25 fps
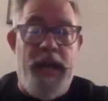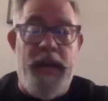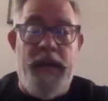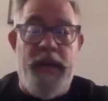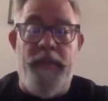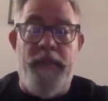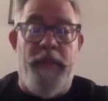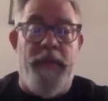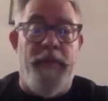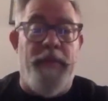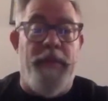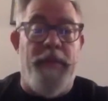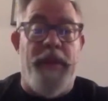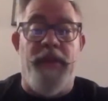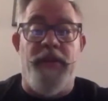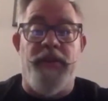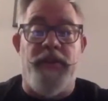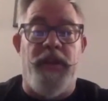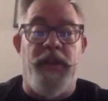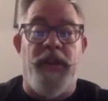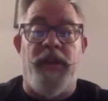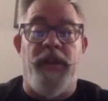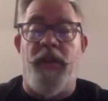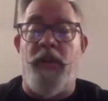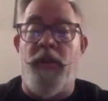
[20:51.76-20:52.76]
my
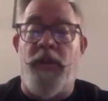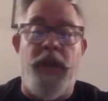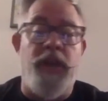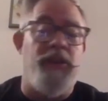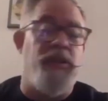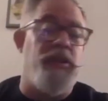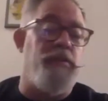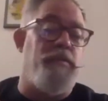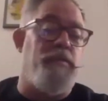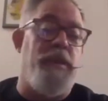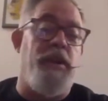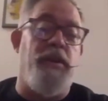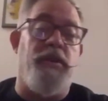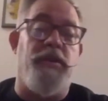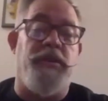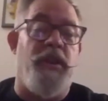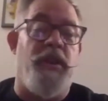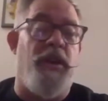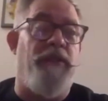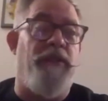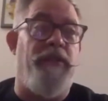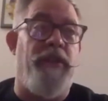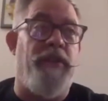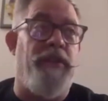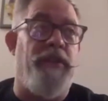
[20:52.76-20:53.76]
manager's like, okay, just be
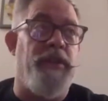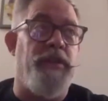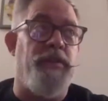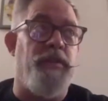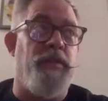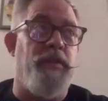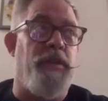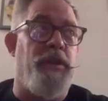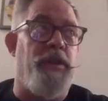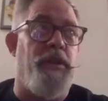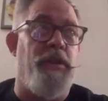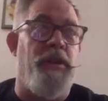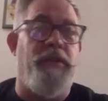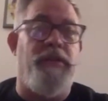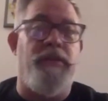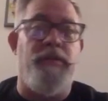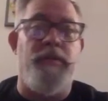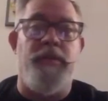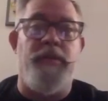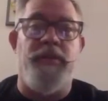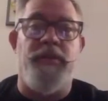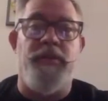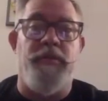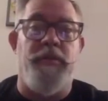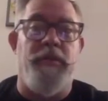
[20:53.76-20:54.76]
yourself on this one. You don't have to
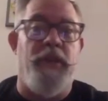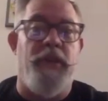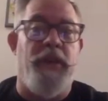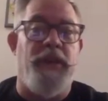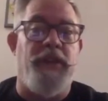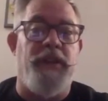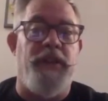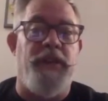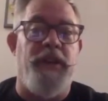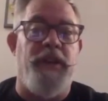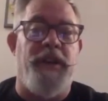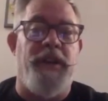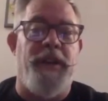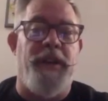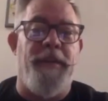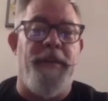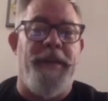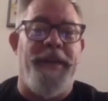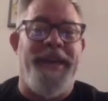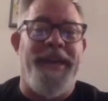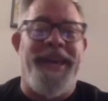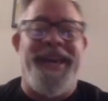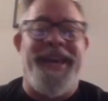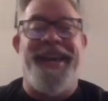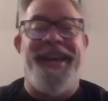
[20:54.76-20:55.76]
be super nice, Nick. And I'm
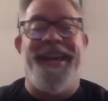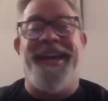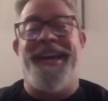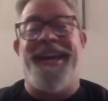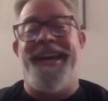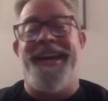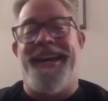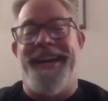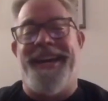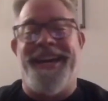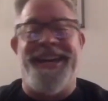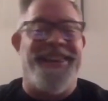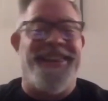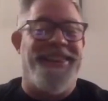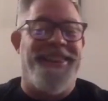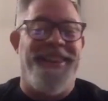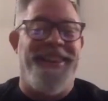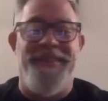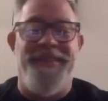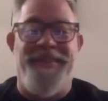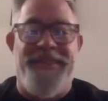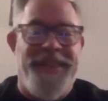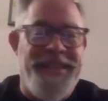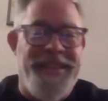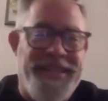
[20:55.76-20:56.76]
like, I
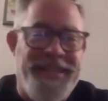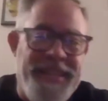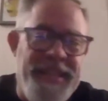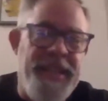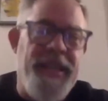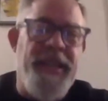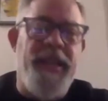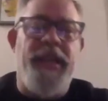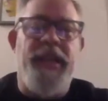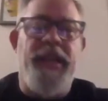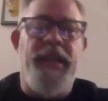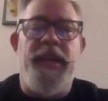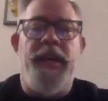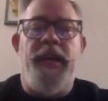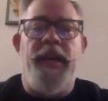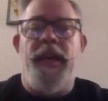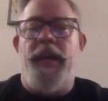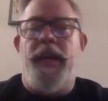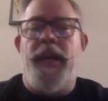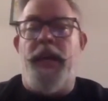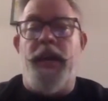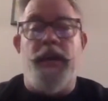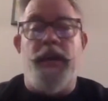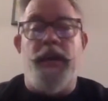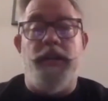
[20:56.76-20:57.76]
love this.
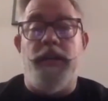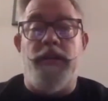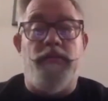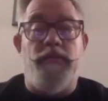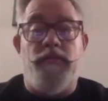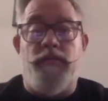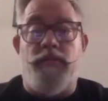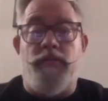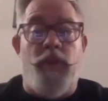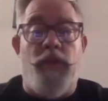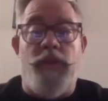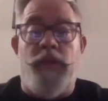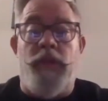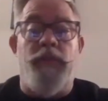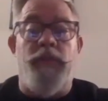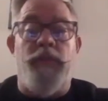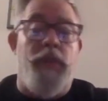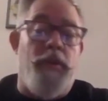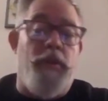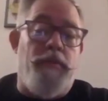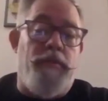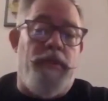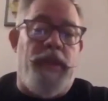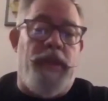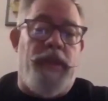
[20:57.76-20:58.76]
And just go like,
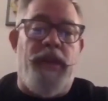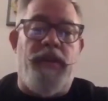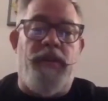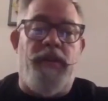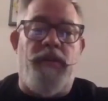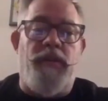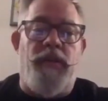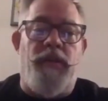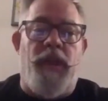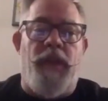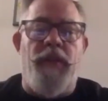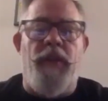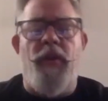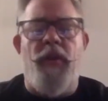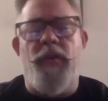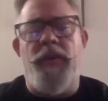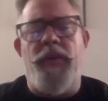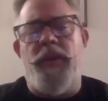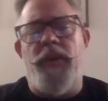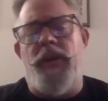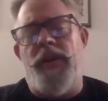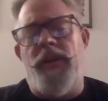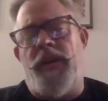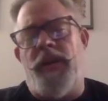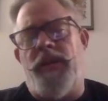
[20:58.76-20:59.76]
nope, you can't do that. Oh,
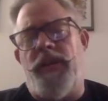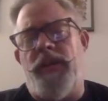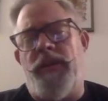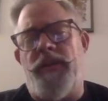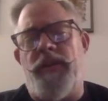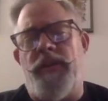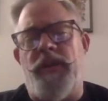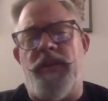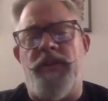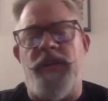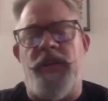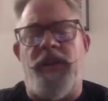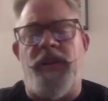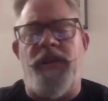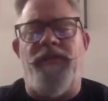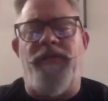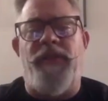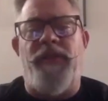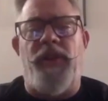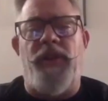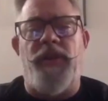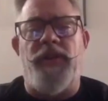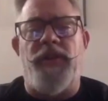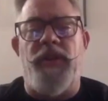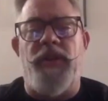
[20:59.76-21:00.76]
we'd all like this chicken
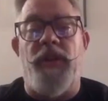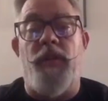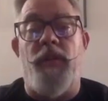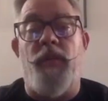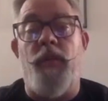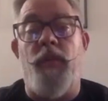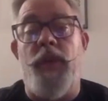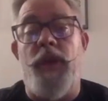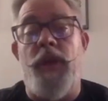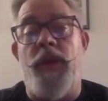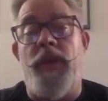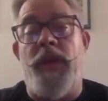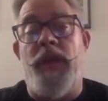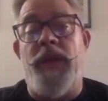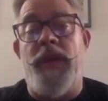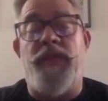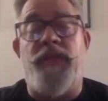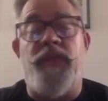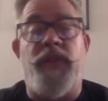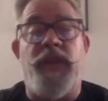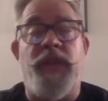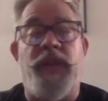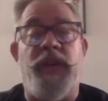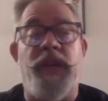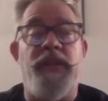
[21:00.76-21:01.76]
fingers thing. Well, that's
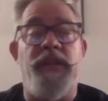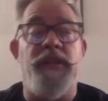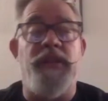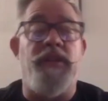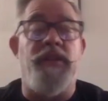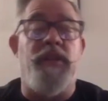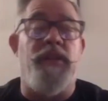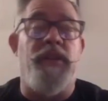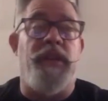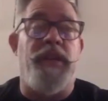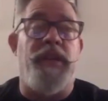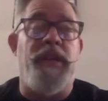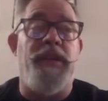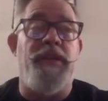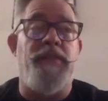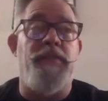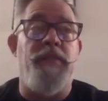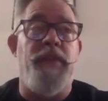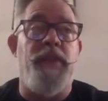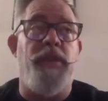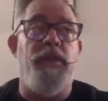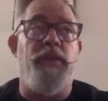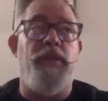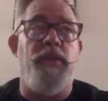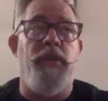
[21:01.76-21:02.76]
for kids. It's on the kids
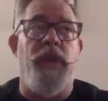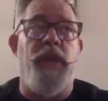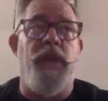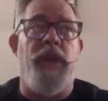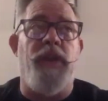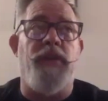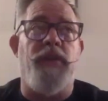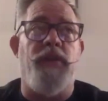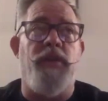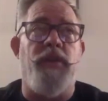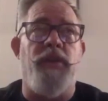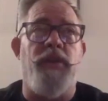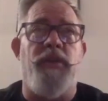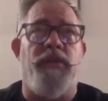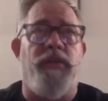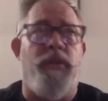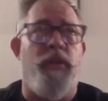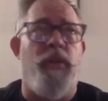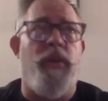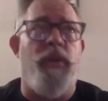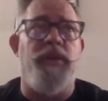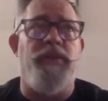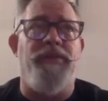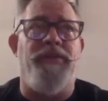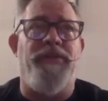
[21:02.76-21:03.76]
menu. You guys are in your
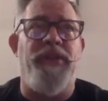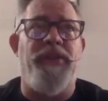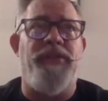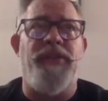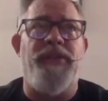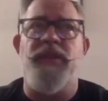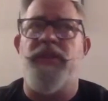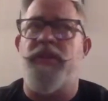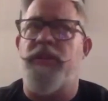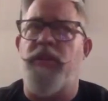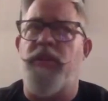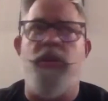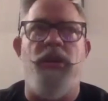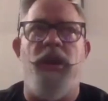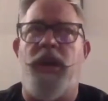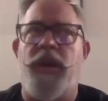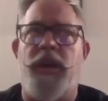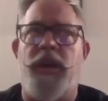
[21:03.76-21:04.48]
40s and 50s. You're not